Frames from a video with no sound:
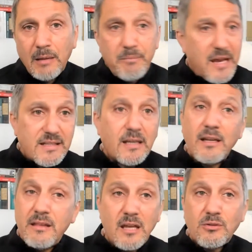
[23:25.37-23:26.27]

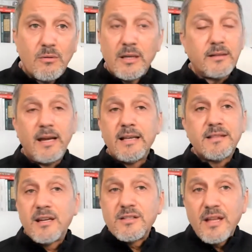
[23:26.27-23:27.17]
Basically, they took it as
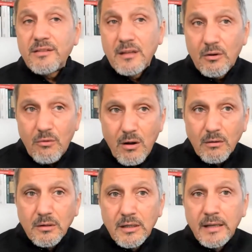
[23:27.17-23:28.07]
there's nothing
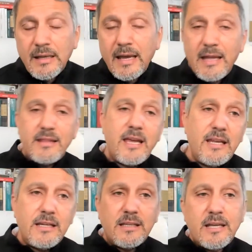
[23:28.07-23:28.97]
wrong, and they
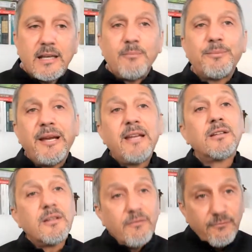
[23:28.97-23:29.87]
needed the complaint
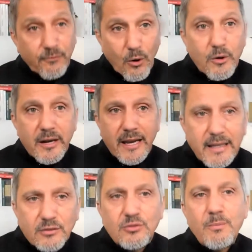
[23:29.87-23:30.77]
for
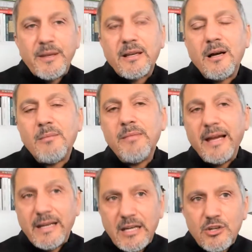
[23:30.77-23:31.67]
it to become
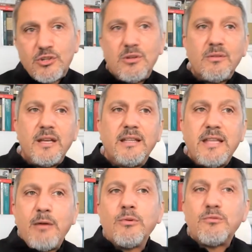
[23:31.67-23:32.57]
an issue that
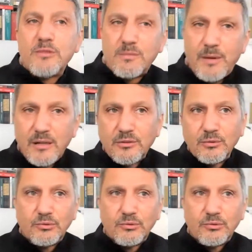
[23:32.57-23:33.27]
they would respond to.